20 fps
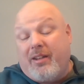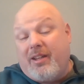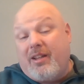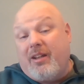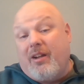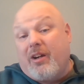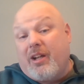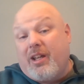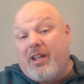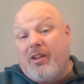
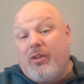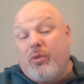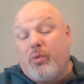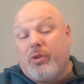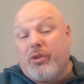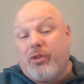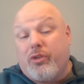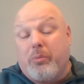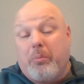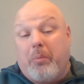our kids were
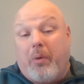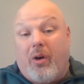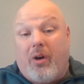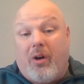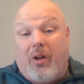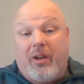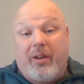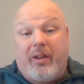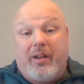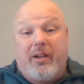
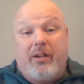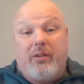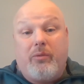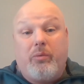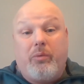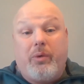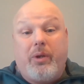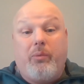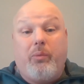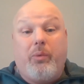small,
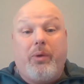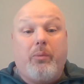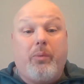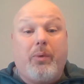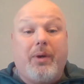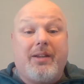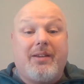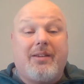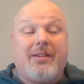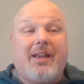and we
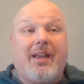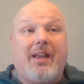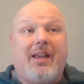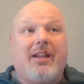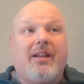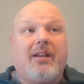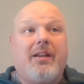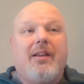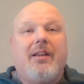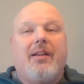went,
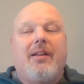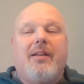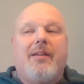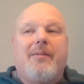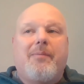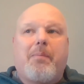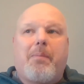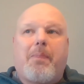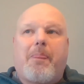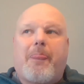and
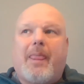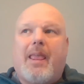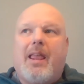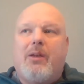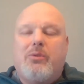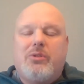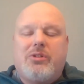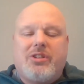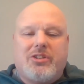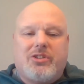it
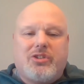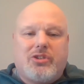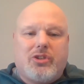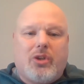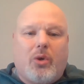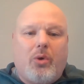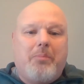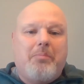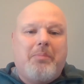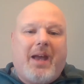was just
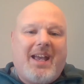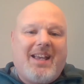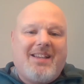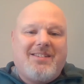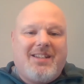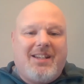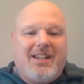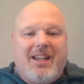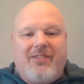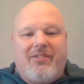so
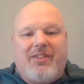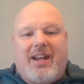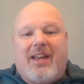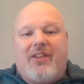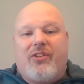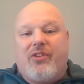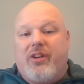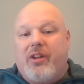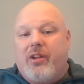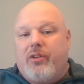amazing, even
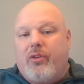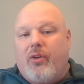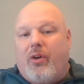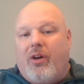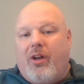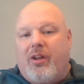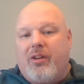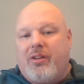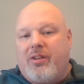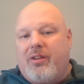as an
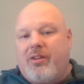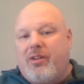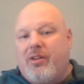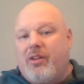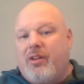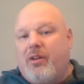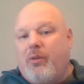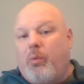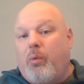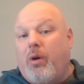adult,
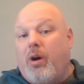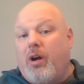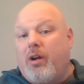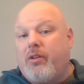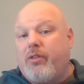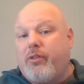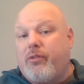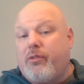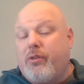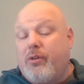to walk
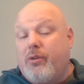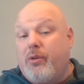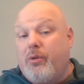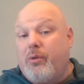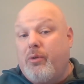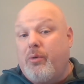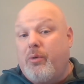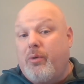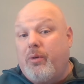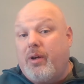
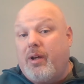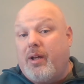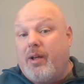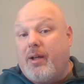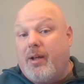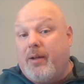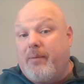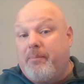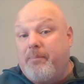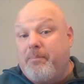through
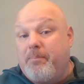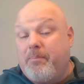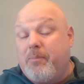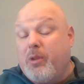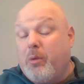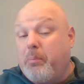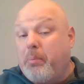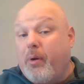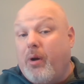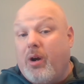
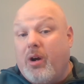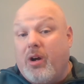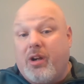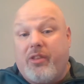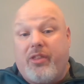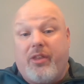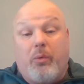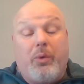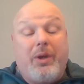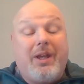the park
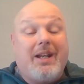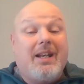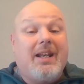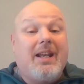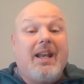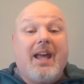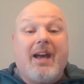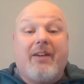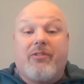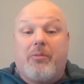that we had
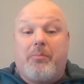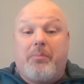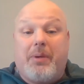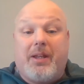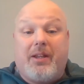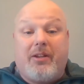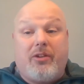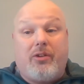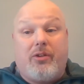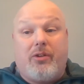never
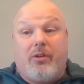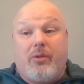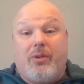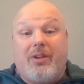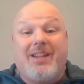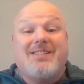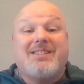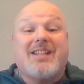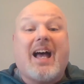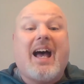been to. At
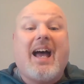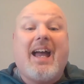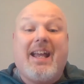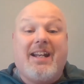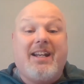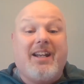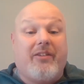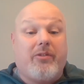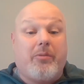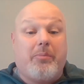least I had
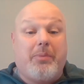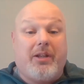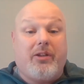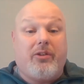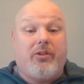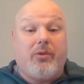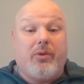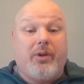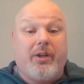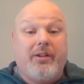never been
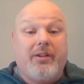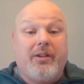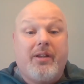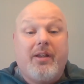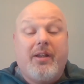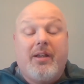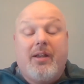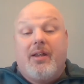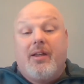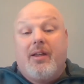to it.
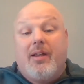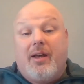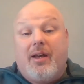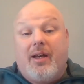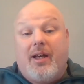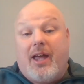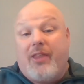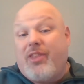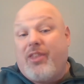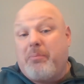
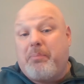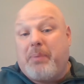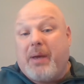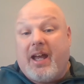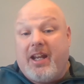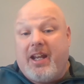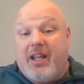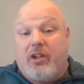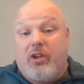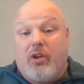I think
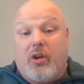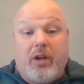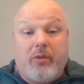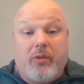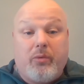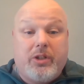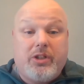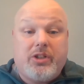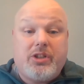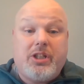Patty had gone
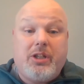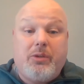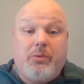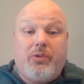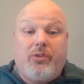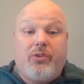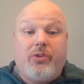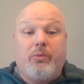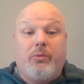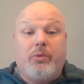when she
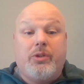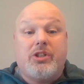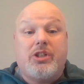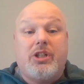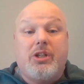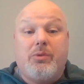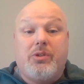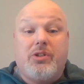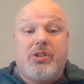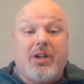was
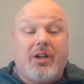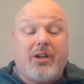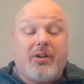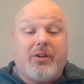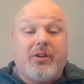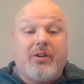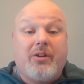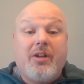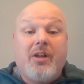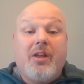younger.